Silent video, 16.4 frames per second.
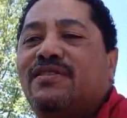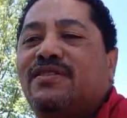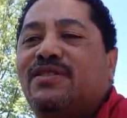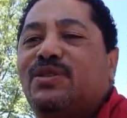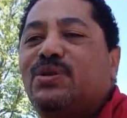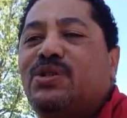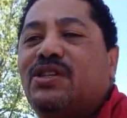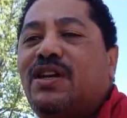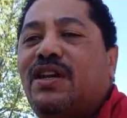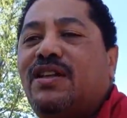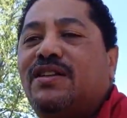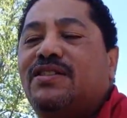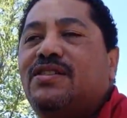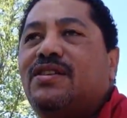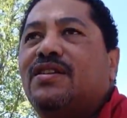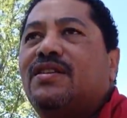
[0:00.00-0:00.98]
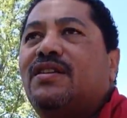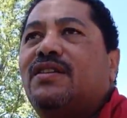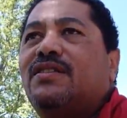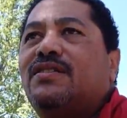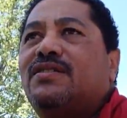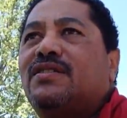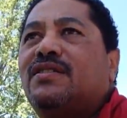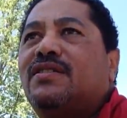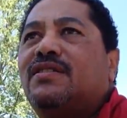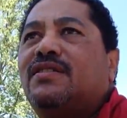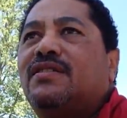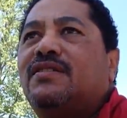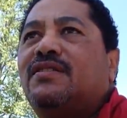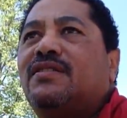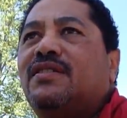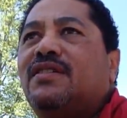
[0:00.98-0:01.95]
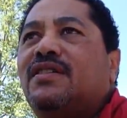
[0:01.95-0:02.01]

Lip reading: new challenge, I guess, and